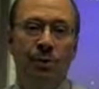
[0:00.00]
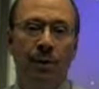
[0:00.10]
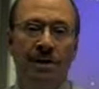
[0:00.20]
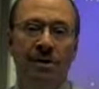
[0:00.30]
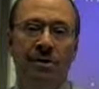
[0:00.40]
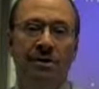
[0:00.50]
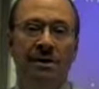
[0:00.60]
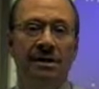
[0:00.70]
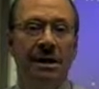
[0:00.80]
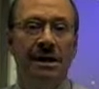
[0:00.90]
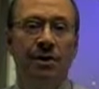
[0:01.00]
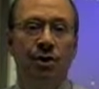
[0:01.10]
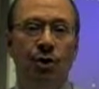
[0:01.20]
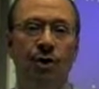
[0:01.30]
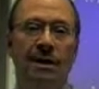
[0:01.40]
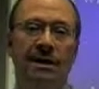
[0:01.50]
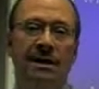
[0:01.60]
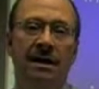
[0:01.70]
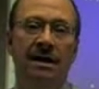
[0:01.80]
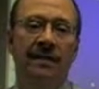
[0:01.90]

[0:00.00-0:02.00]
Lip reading: with students and enjoys